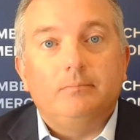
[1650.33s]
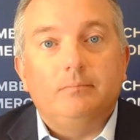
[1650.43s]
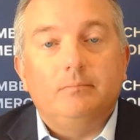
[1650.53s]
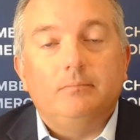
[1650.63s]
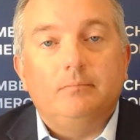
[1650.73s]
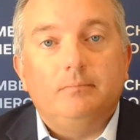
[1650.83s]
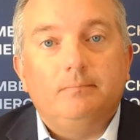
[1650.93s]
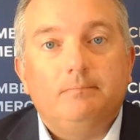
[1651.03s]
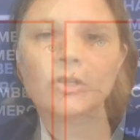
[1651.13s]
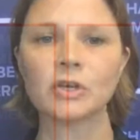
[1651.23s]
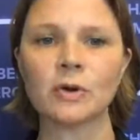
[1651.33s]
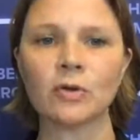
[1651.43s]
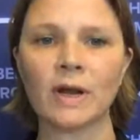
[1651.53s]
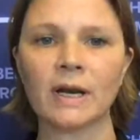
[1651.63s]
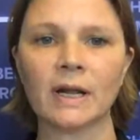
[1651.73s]
And that's also a
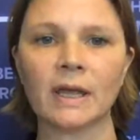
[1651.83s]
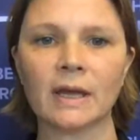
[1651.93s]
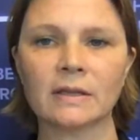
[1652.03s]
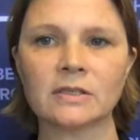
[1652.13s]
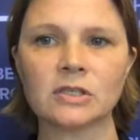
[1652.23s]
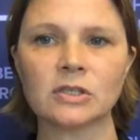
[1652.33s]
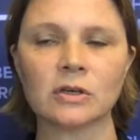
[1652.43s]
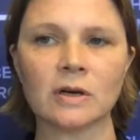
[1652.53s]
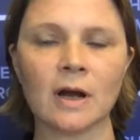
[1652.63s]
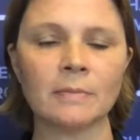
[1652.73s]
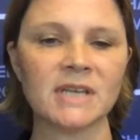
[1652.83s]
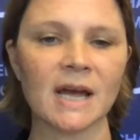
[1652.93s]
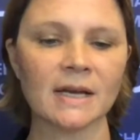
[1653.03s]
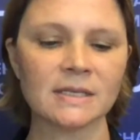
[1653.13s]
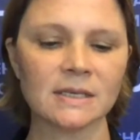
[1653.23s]
credit against your um,
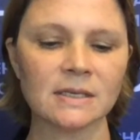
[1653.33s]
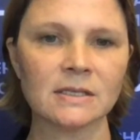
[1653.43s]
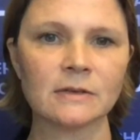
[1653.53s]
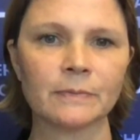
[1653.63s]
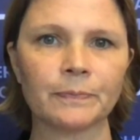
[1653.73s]
taxes?